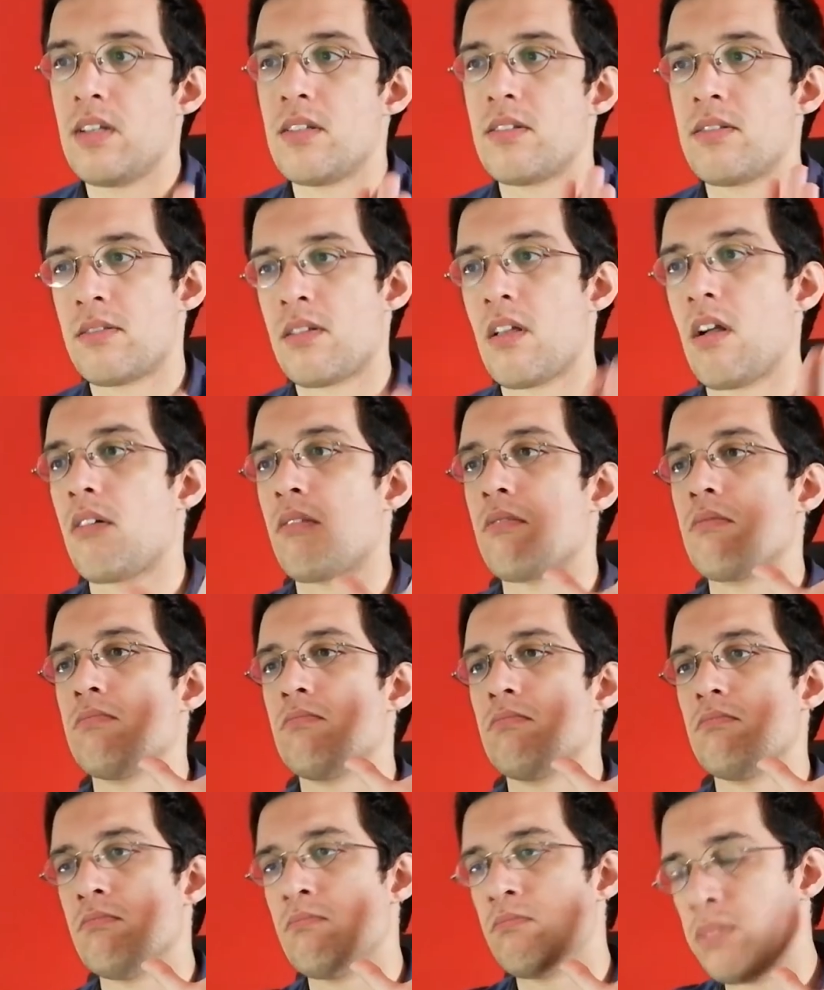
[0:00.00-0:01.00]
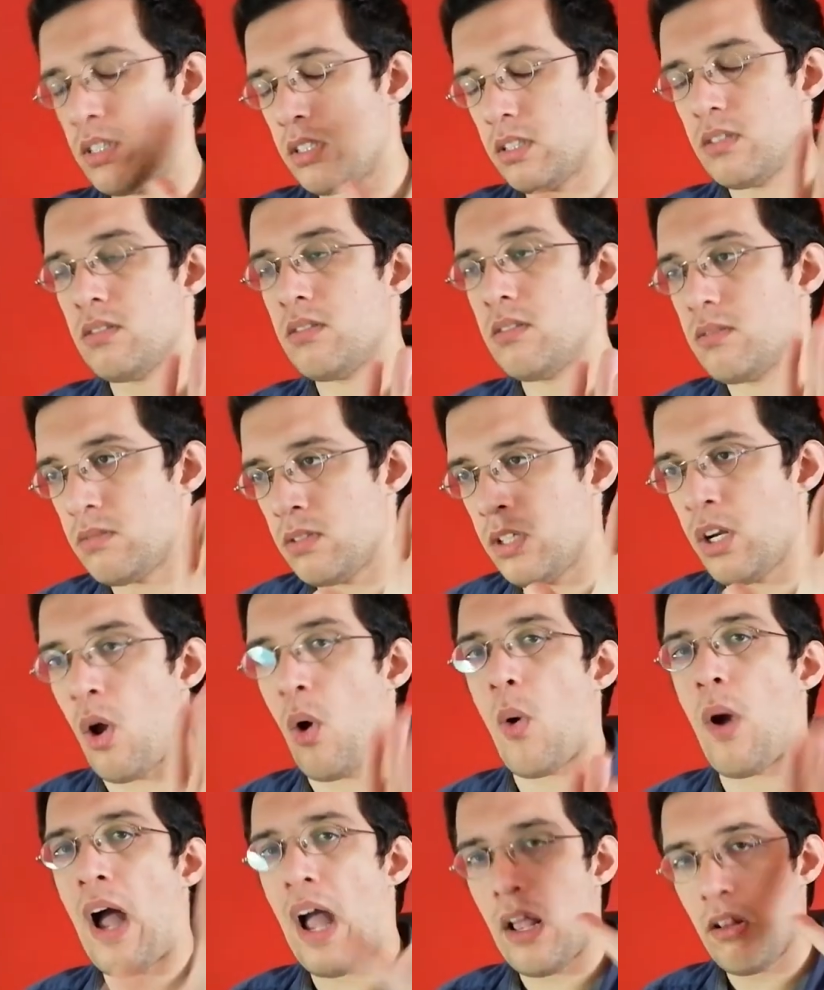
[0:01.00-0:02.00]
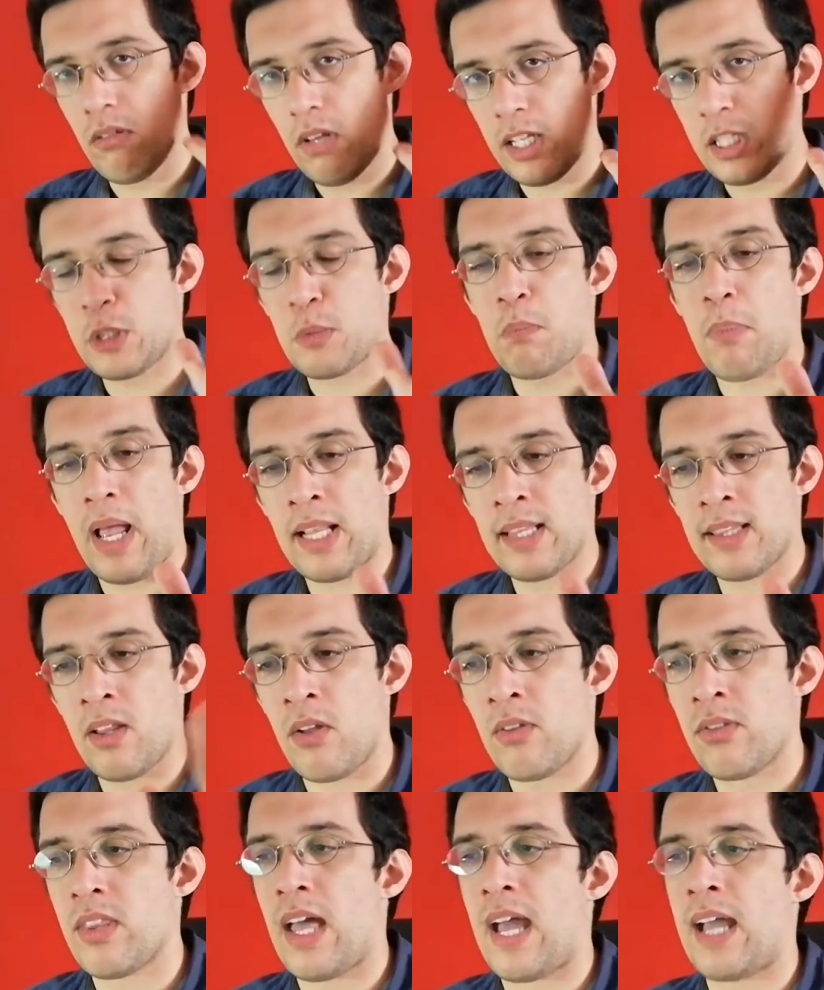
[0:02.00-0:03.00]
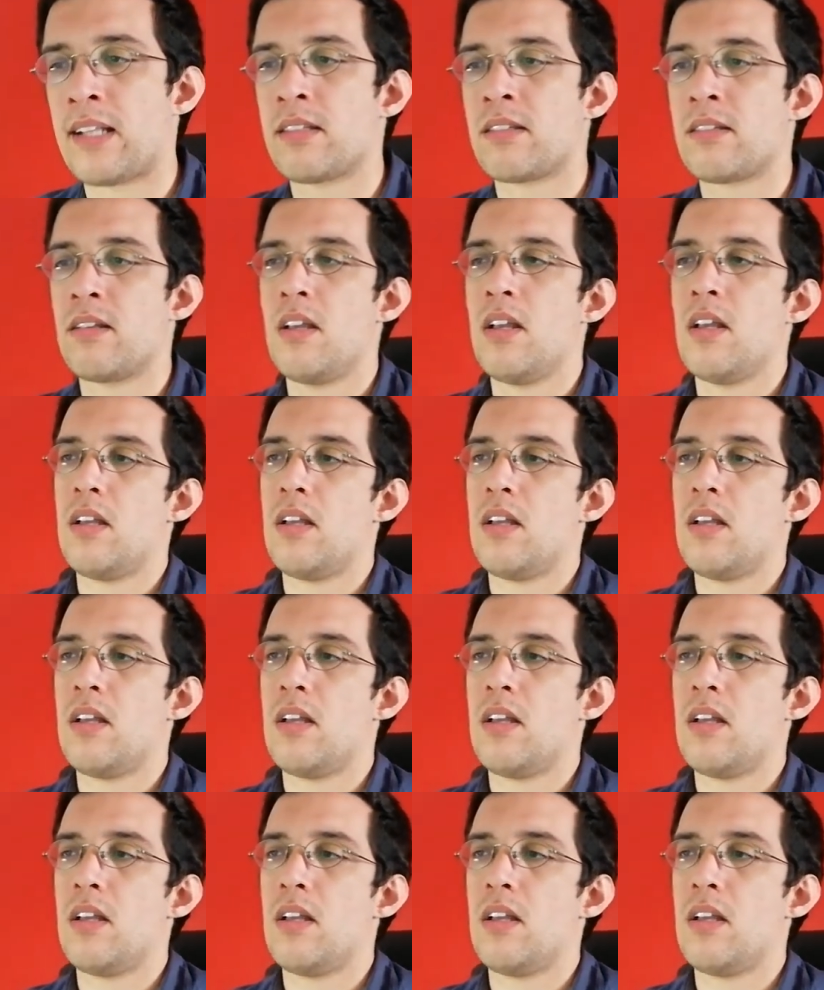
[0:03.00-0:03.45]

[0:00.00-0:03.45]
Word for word: So, but you know, I'll expand on that.